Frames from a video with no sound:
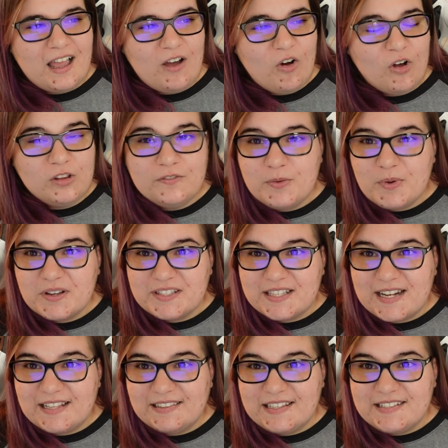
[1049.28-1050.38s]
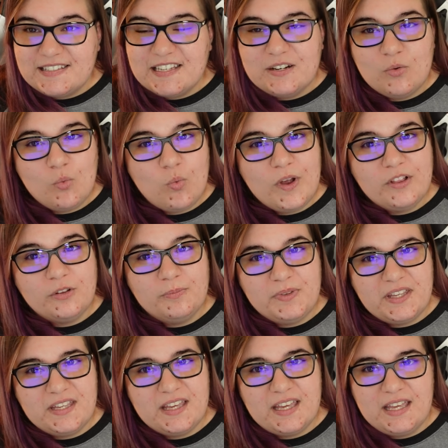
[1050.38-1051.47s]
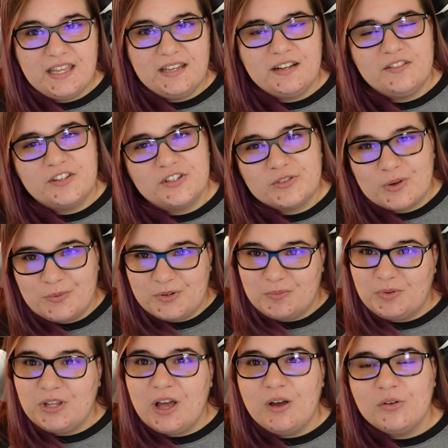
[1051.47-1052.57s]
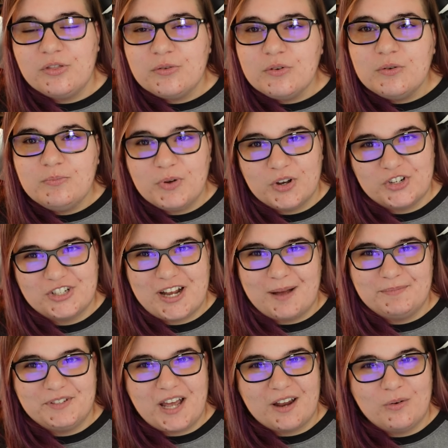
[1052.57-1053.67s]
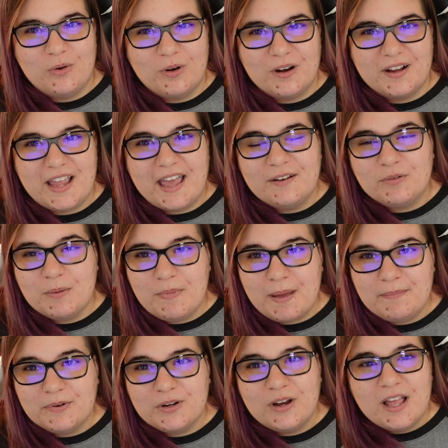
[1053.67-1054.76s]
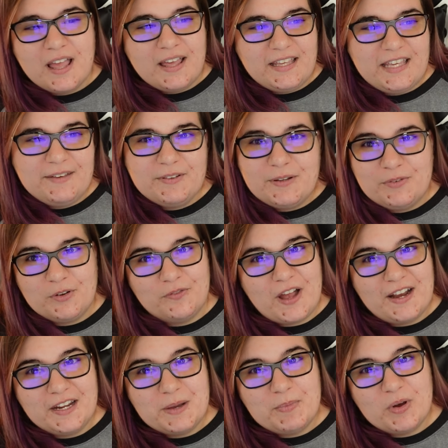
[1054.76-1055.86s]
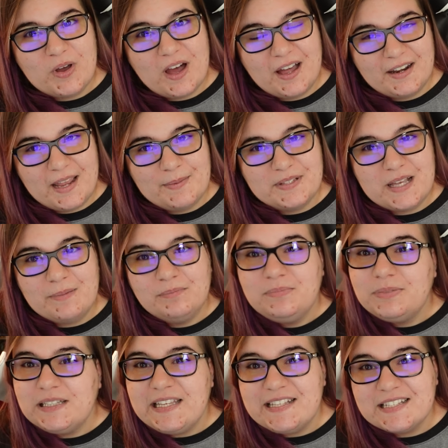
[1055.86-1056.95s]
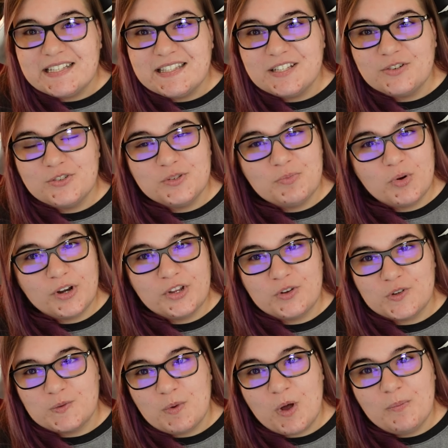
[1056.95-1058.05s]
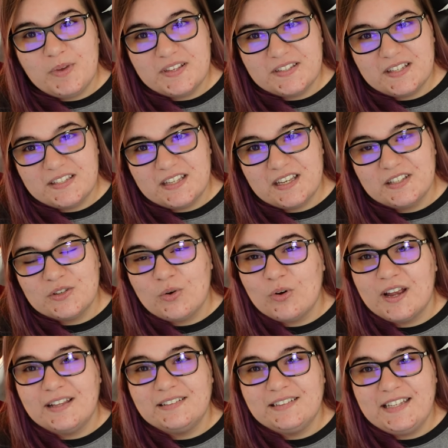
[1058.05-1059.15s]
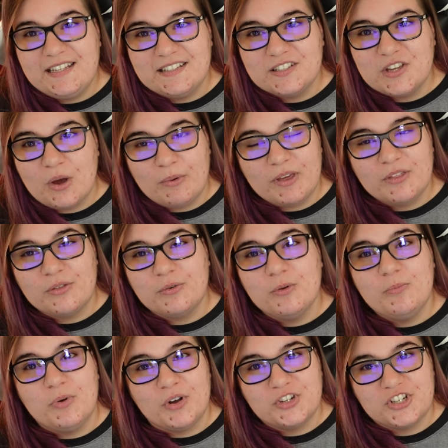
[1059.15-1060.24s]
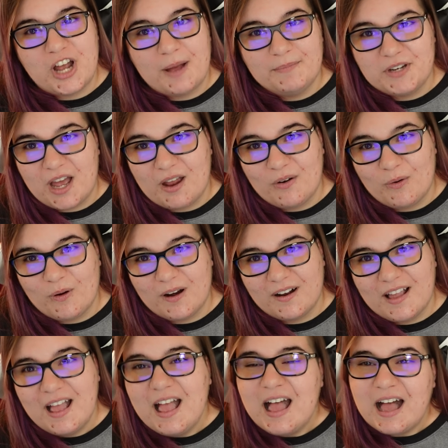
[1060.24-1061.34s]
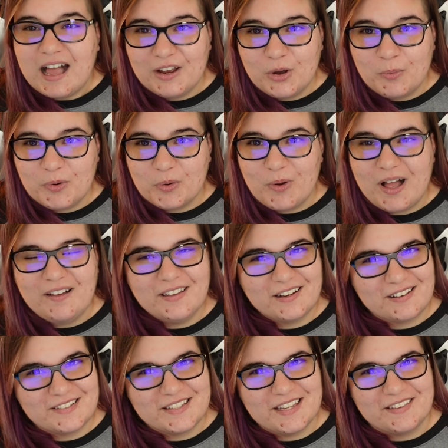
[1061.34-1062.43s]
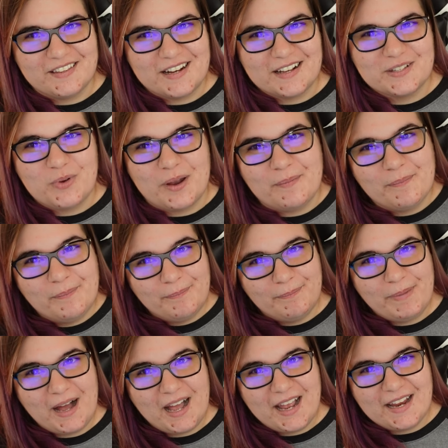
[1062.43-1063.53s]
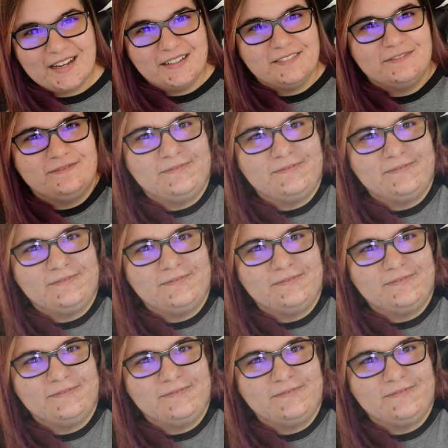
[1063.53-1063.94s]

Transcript: All of the books that I listed will be in the description below through bookshop.org. And remember, even if you're finding a book on Amazon, please consider supporting your small businesses or at least going through bookshop.org. I hope you're well, and I'll see you in the next one. Bye.